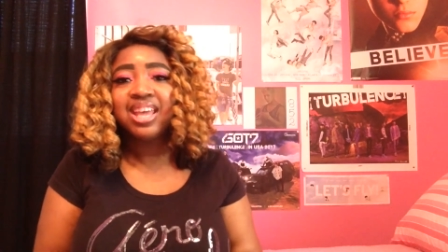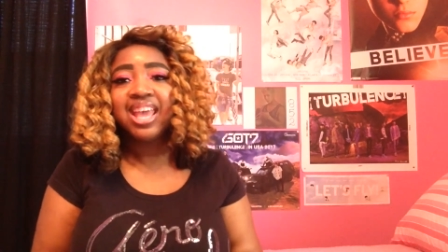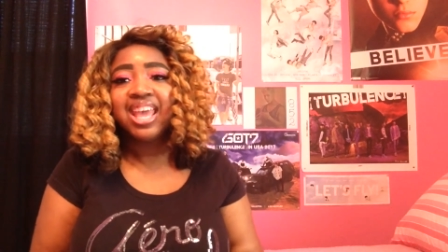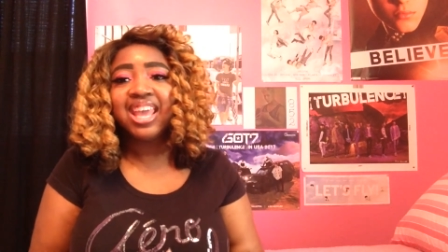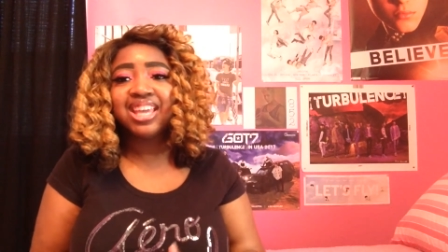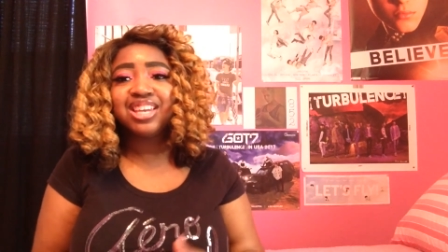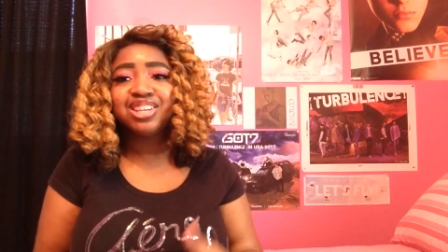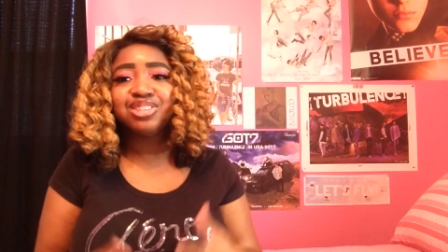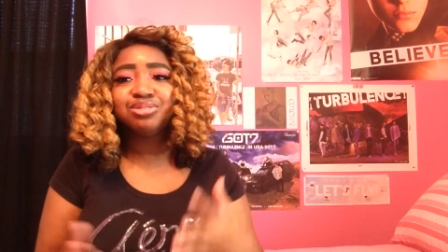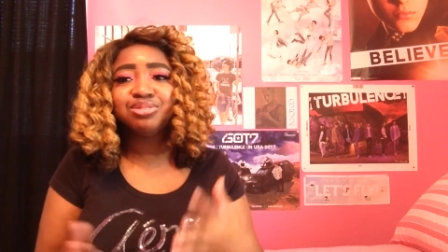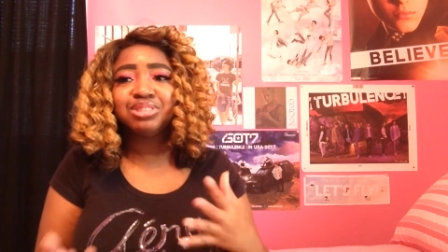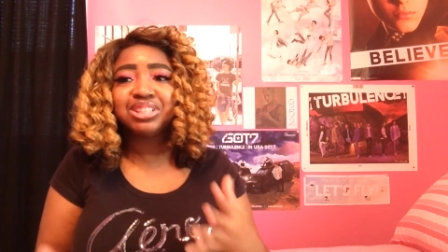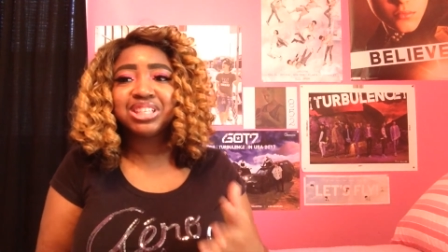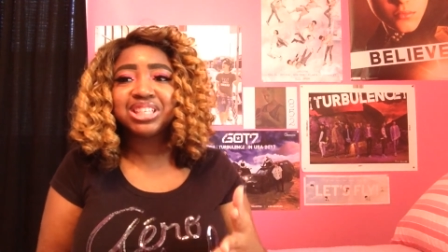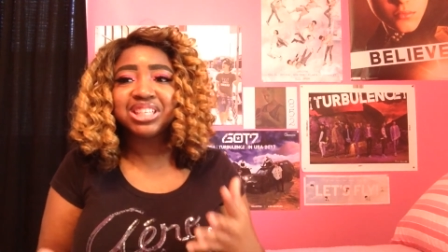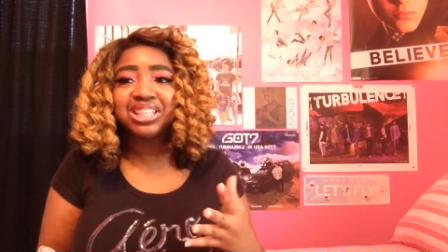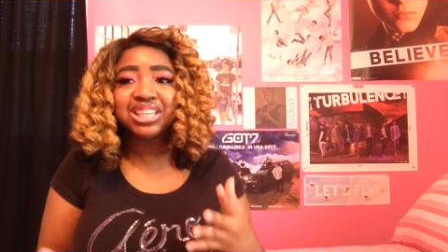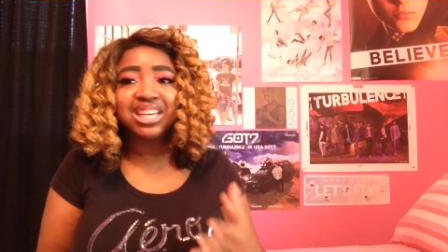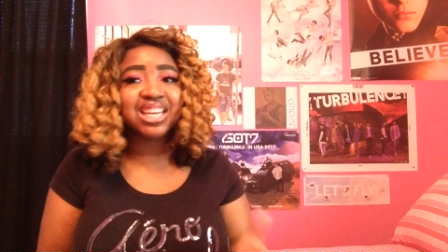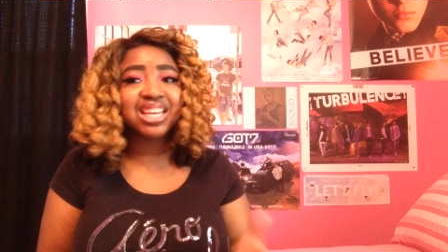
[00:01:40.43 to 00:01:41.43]
And it's really
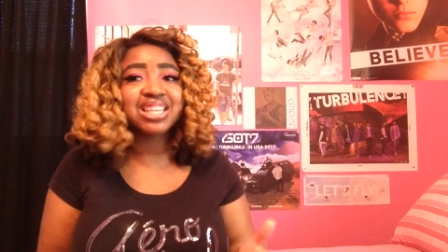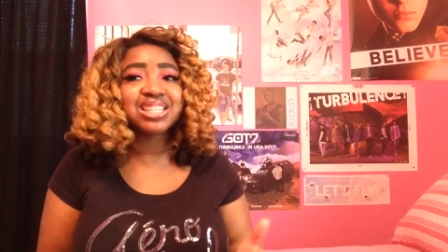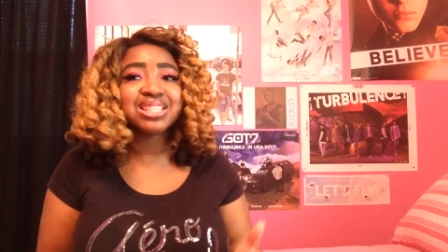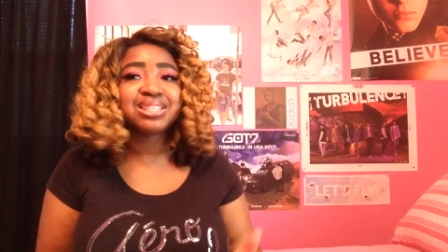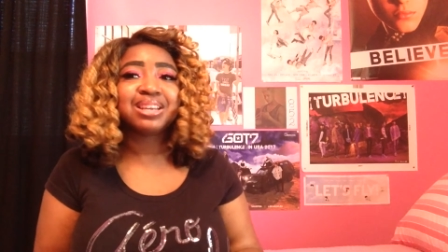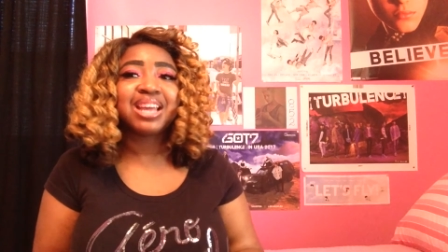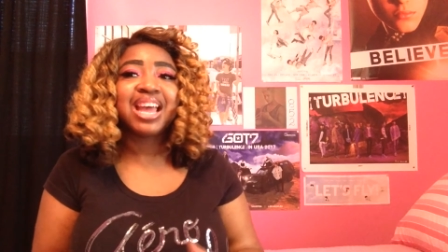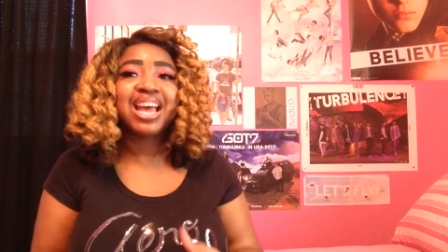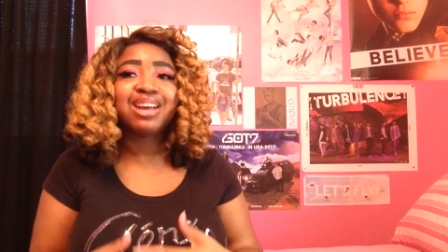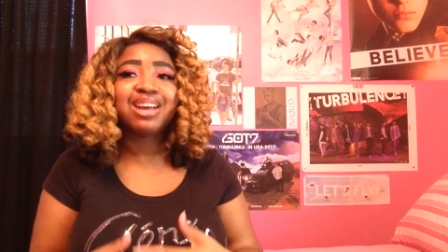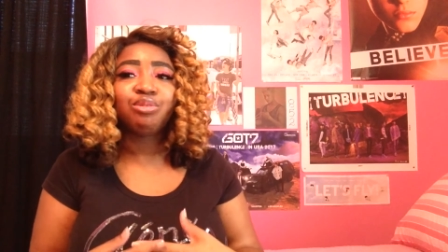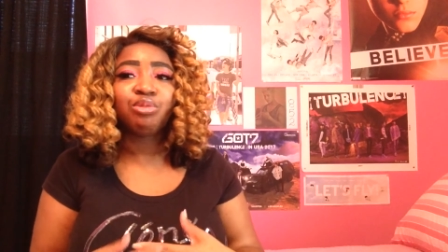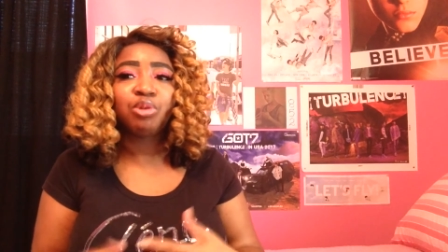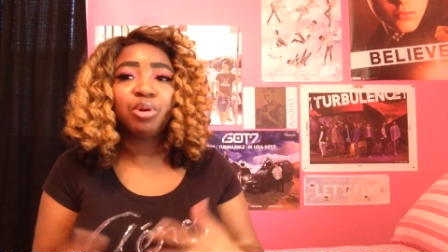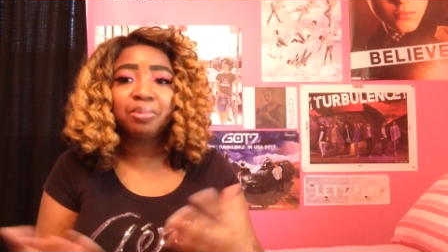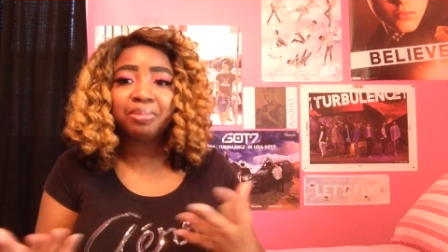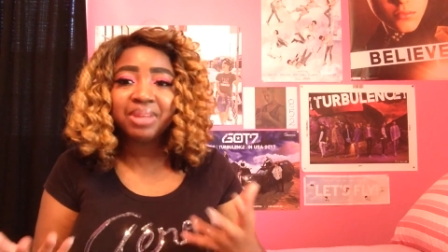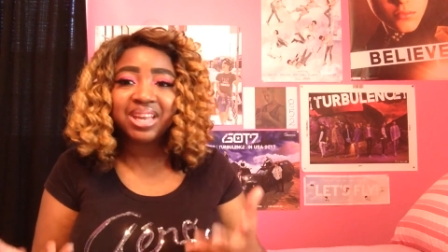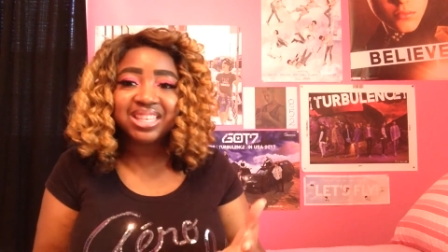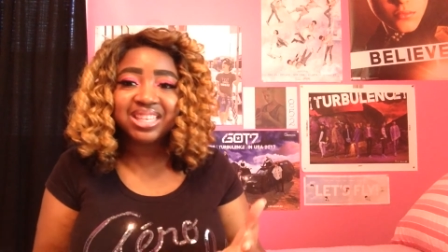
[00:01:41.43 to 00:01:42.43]
good and it's got
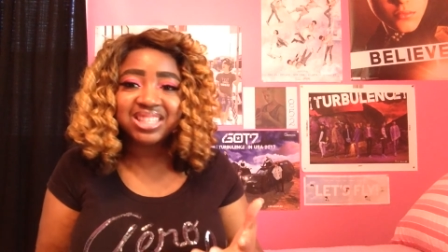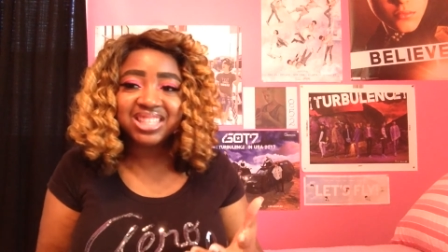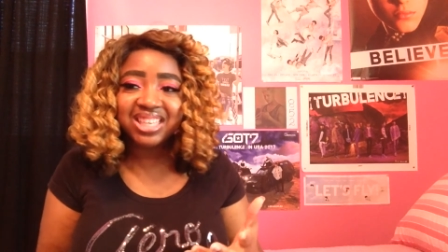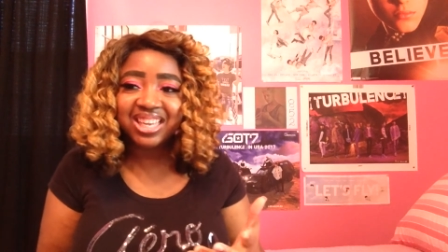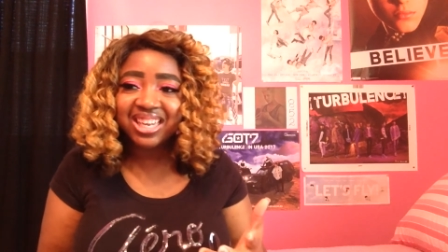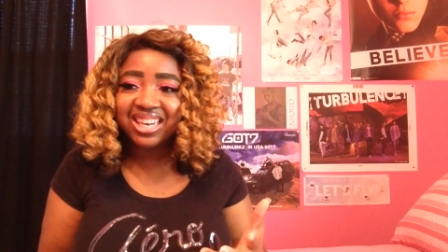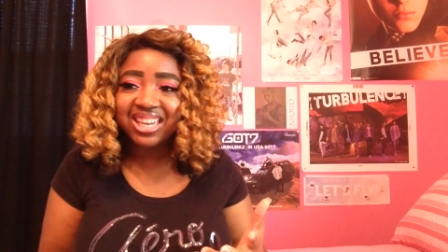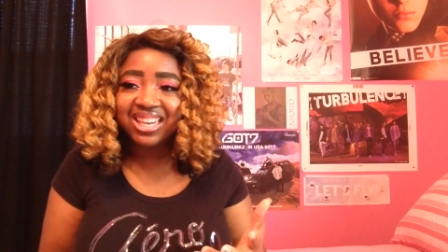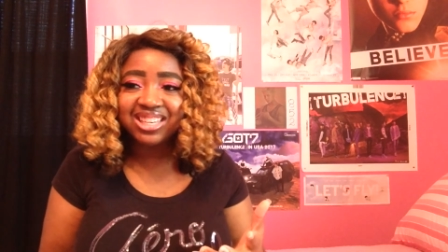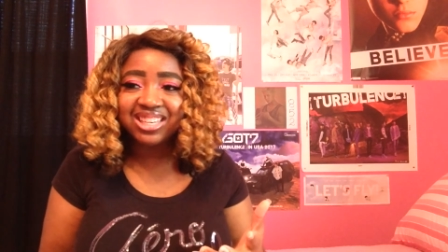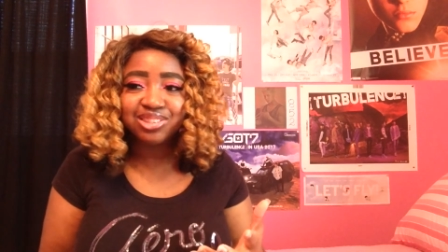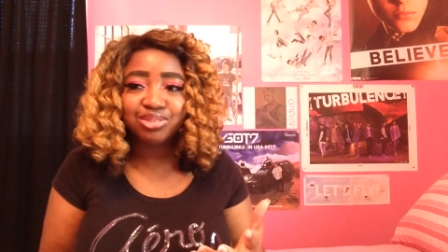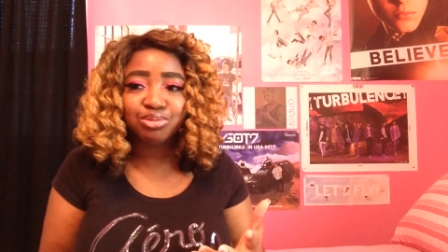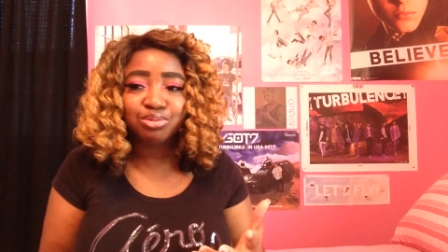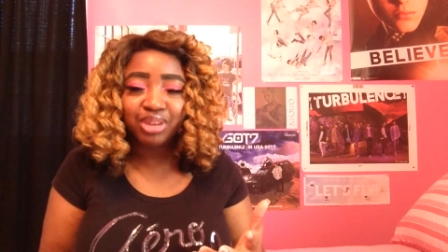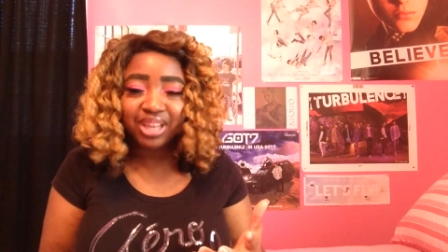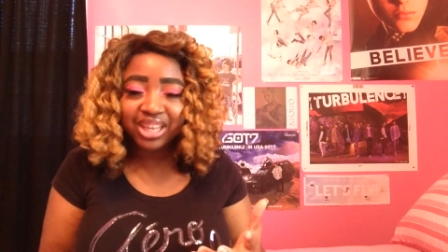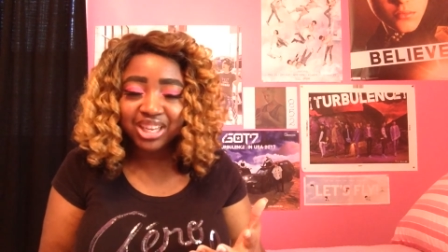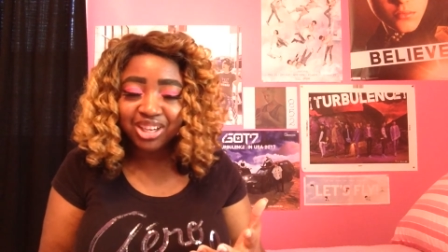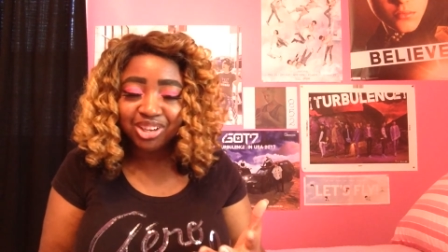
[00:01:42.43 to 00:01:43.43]
romance in it as
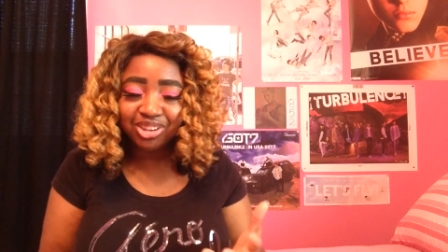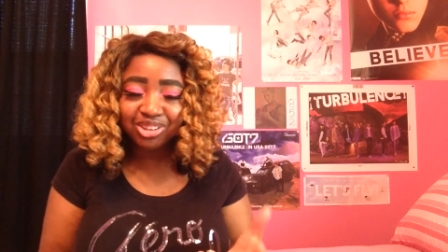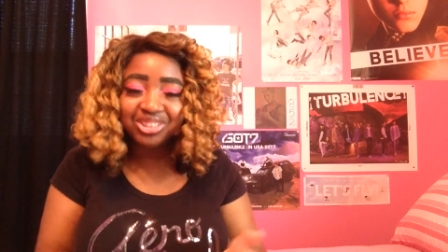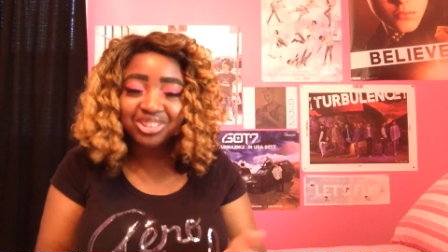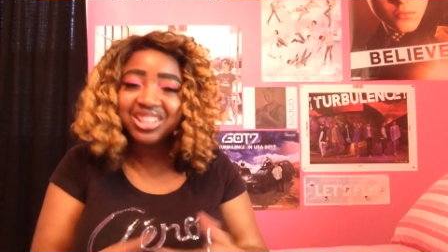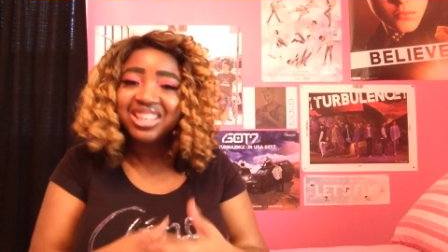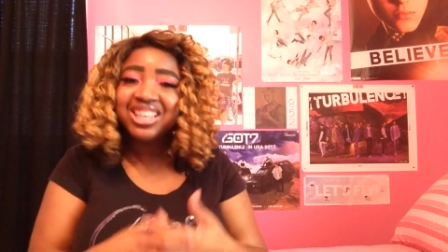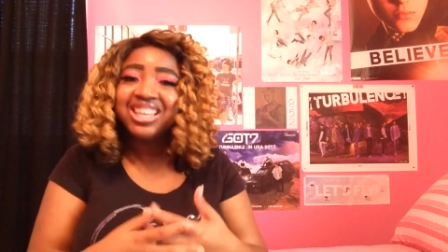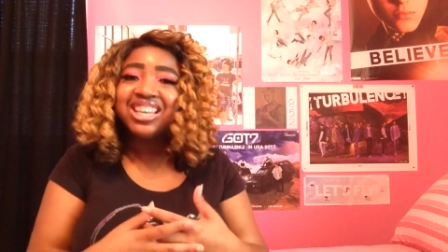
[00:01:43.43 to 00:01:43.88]
well